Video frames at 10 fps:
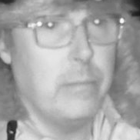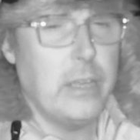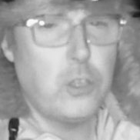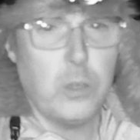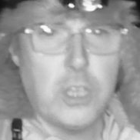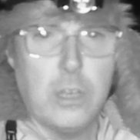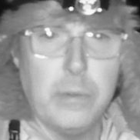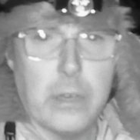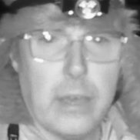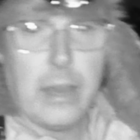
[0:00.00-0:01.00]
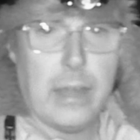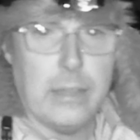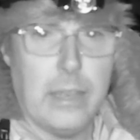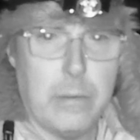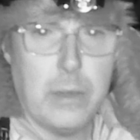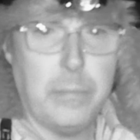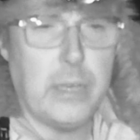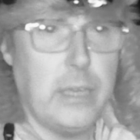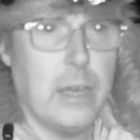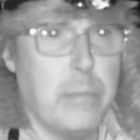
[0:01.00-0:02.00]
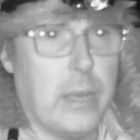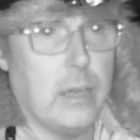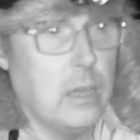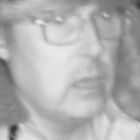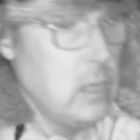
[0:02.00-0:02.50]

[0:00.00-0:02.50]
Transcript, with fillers: I might switch to my other hat and then I might be to hear better.